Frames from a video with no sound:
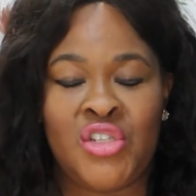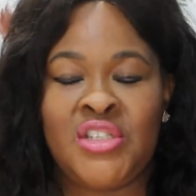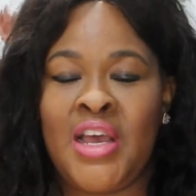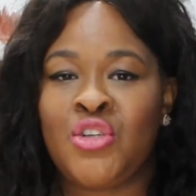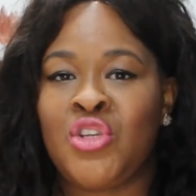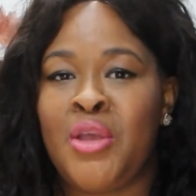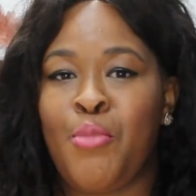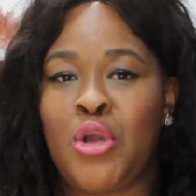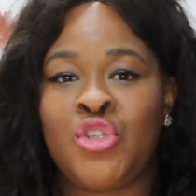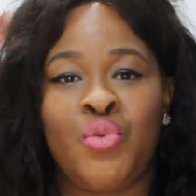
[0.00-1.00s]
It's actually
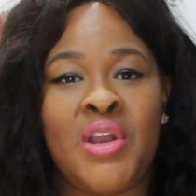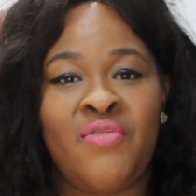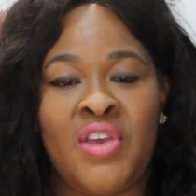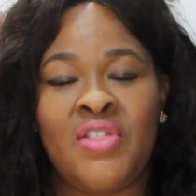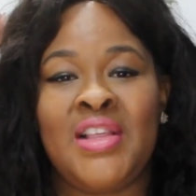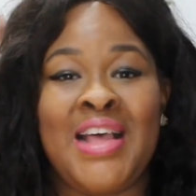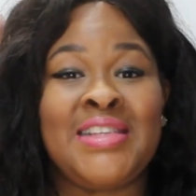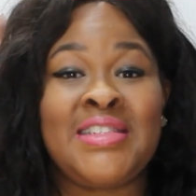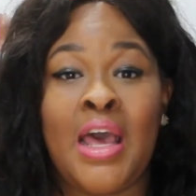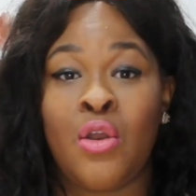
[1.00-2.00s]
March 25th, the
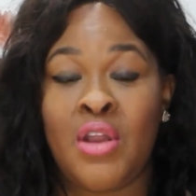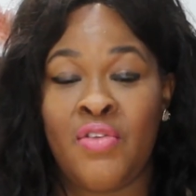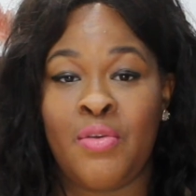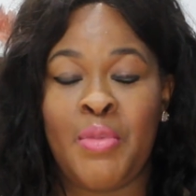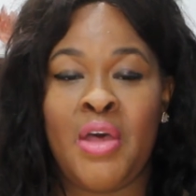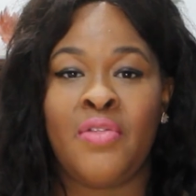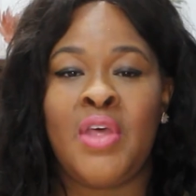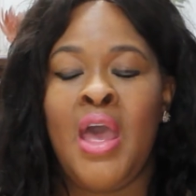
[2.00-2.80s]
last Saturday of the month.